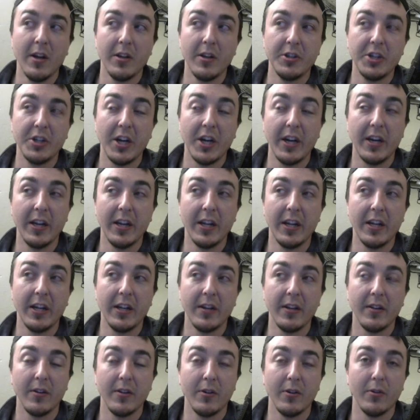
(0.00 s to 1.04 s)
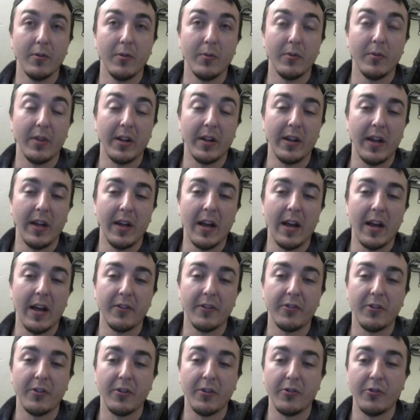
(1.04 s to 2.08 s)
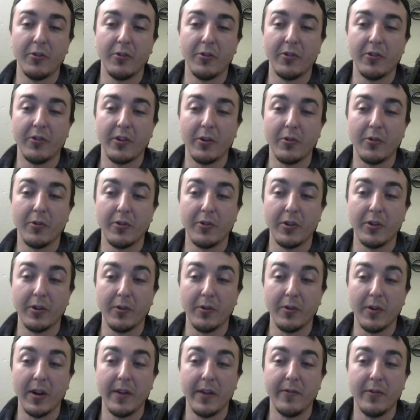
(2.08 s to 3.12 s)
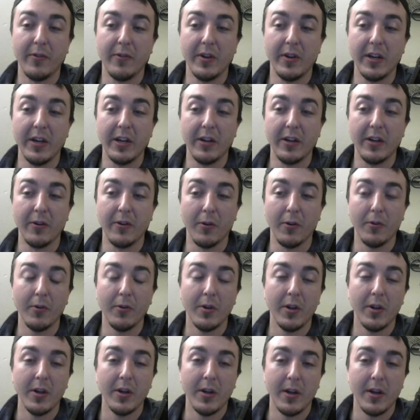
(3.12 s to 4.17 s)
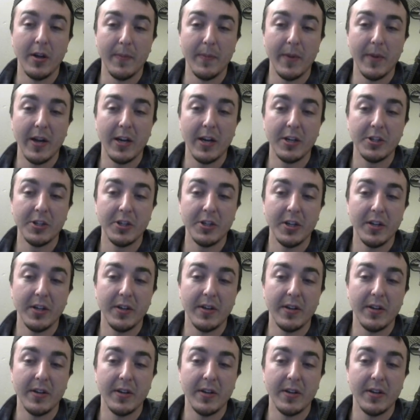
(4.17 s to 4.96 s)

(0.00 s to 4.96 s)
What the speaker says: chaining, or like Alistair, as soon as it goes to the grave, you DD Crow and banish it.